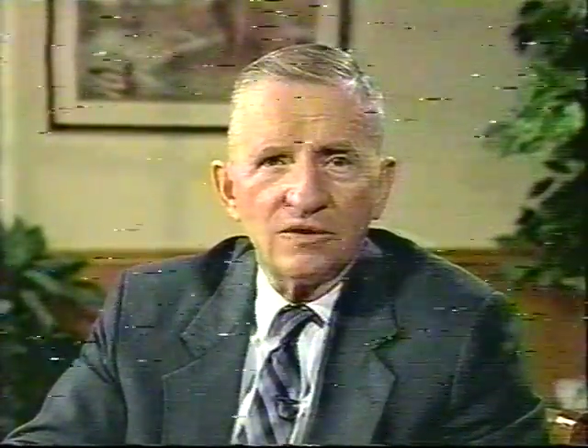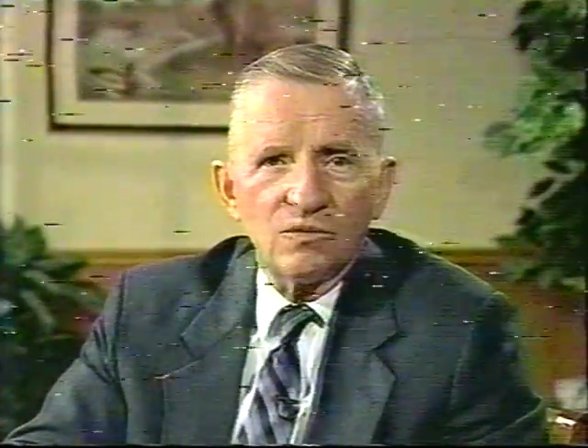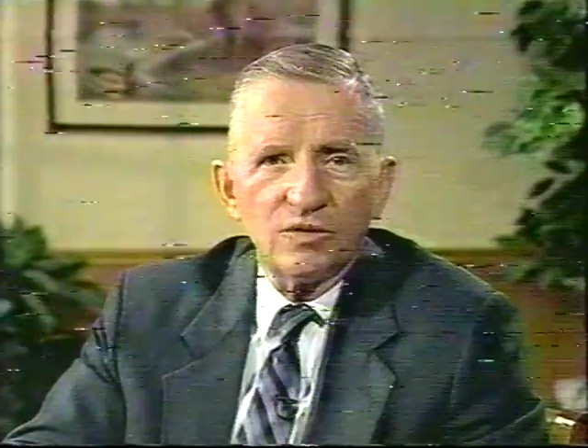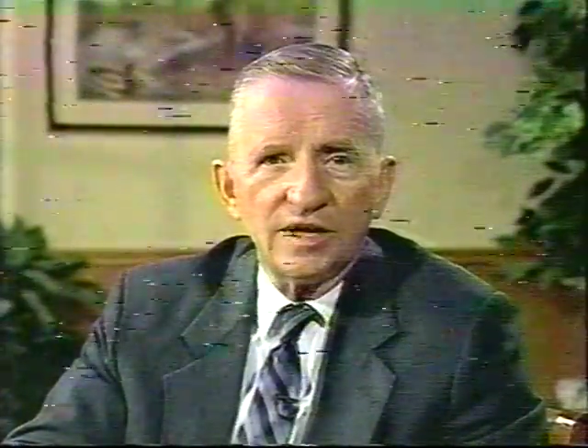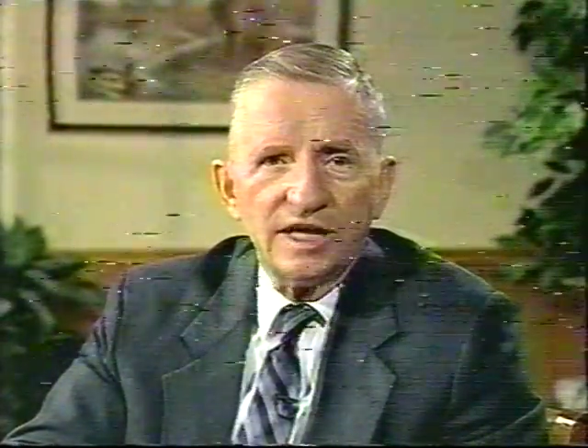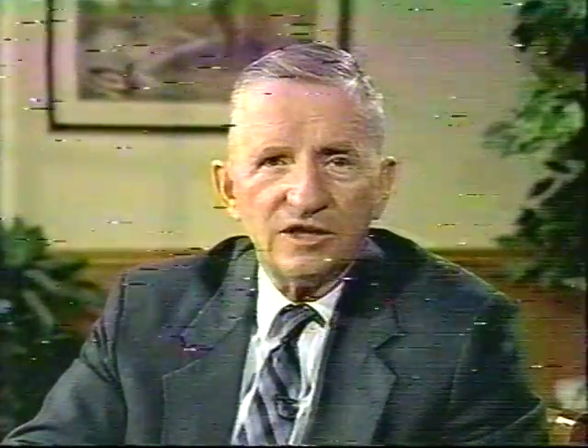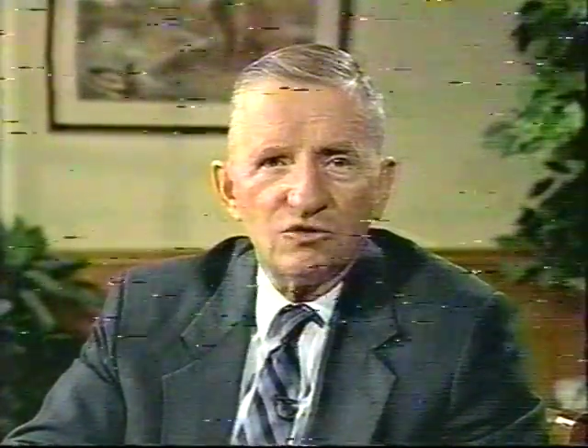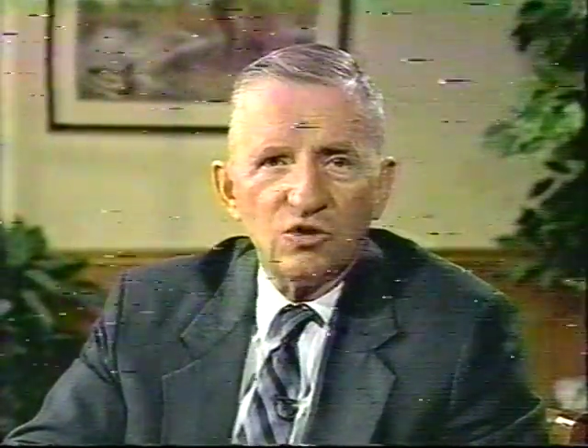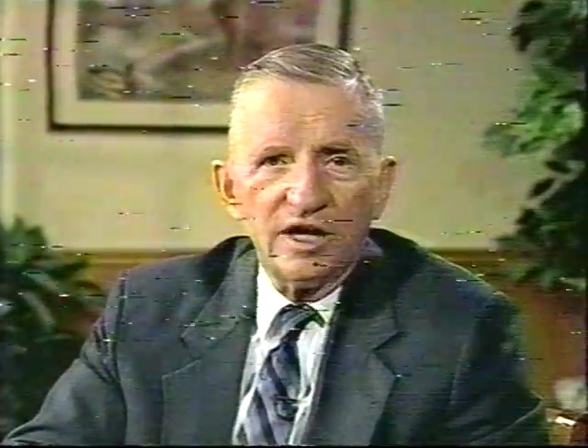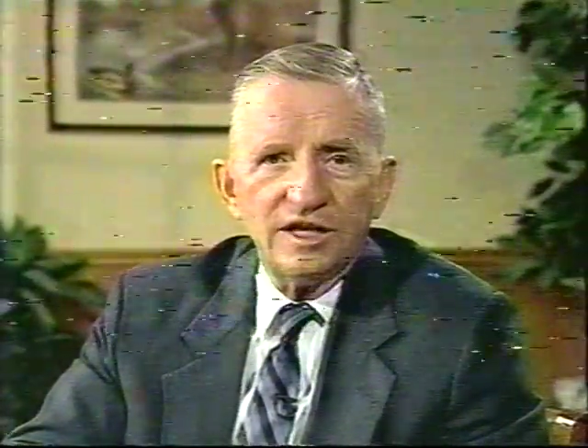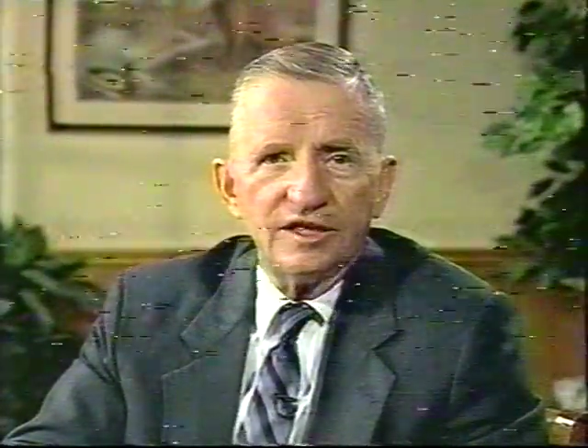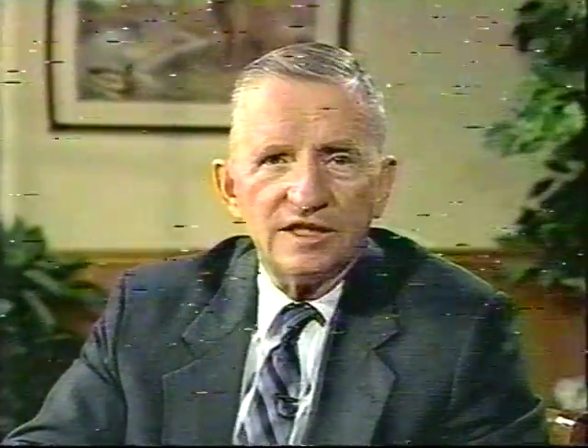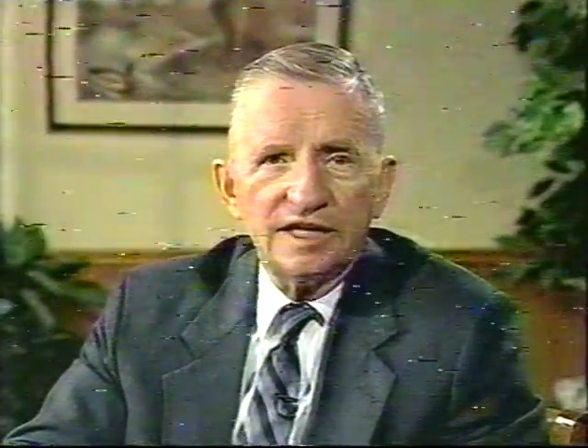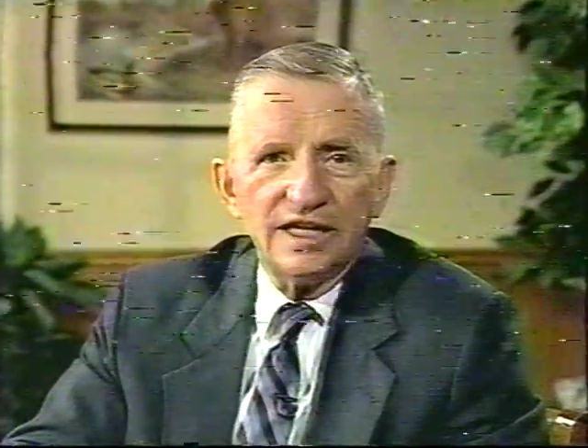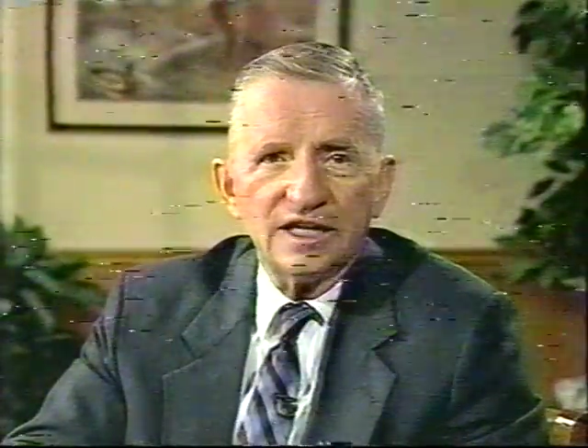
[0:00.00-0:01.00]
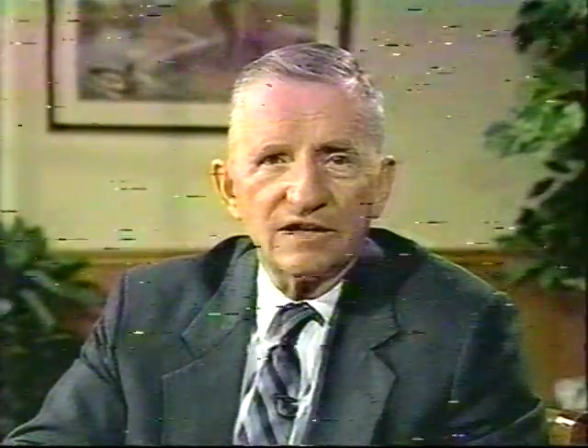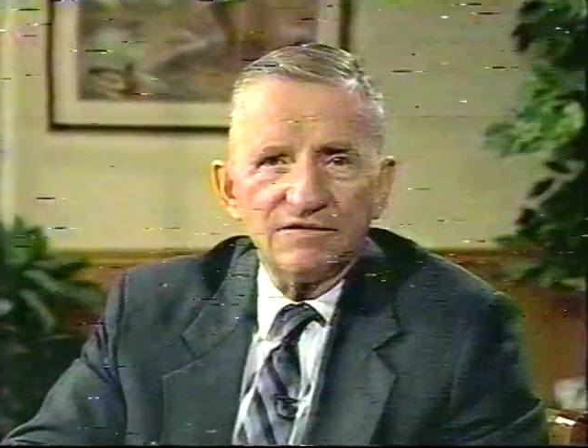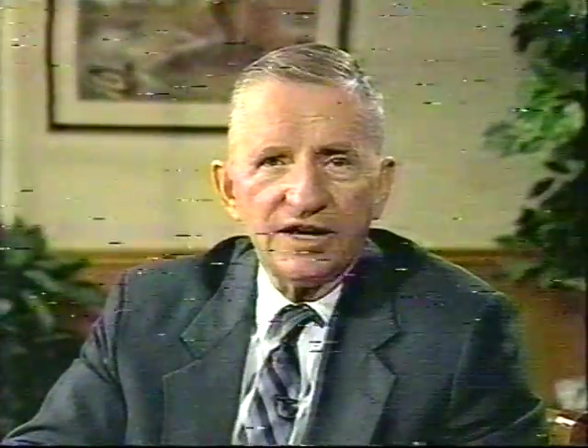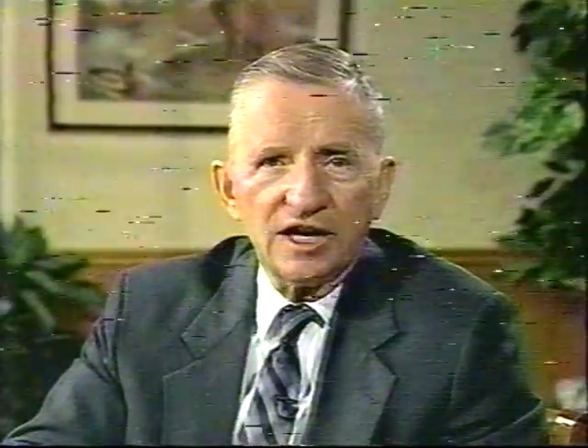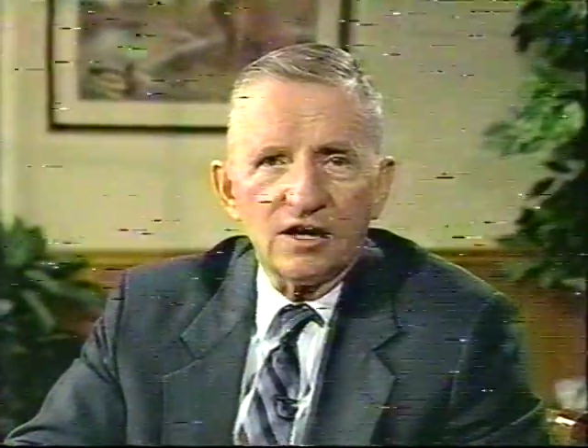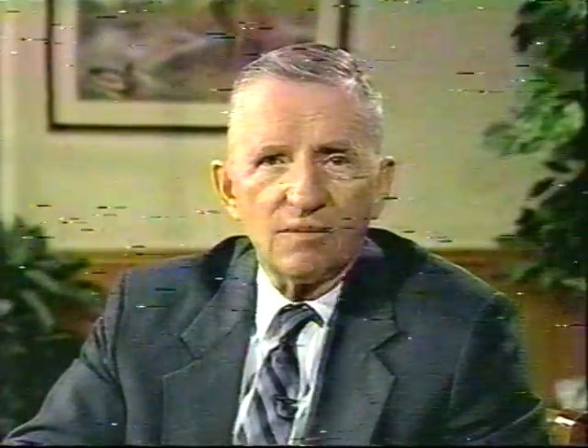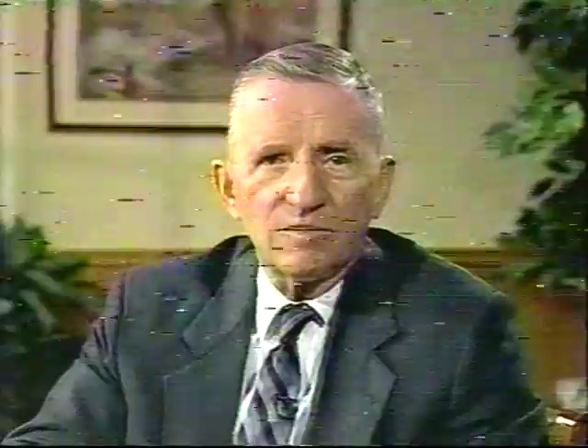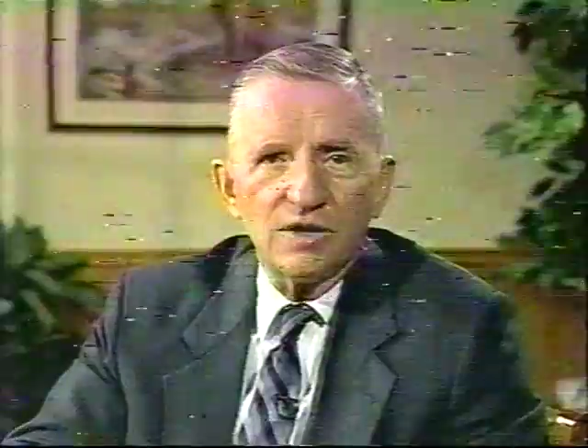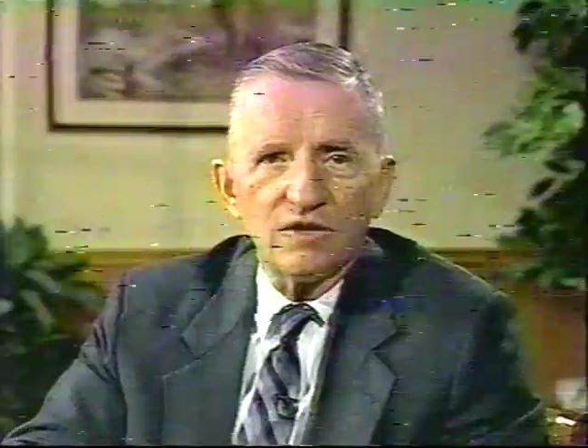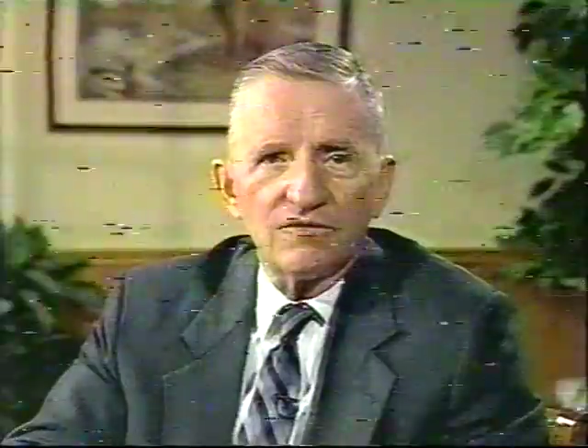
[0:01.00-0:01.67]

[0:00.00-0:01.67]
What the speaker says: with a great deal of help